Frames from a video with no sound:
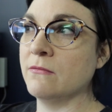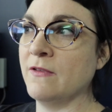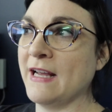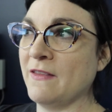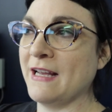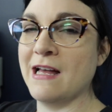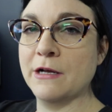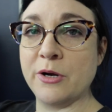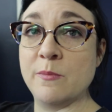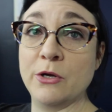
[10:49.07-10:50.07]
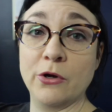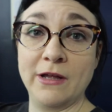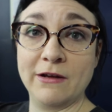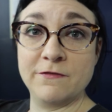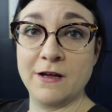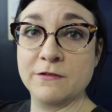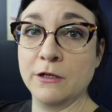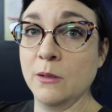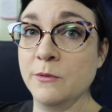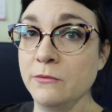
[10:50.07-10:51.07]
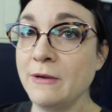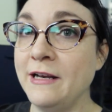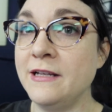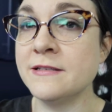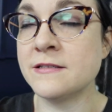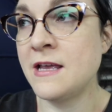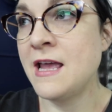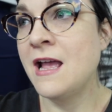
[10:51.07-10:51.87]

they can't go beyond like a 5-kilometer radius,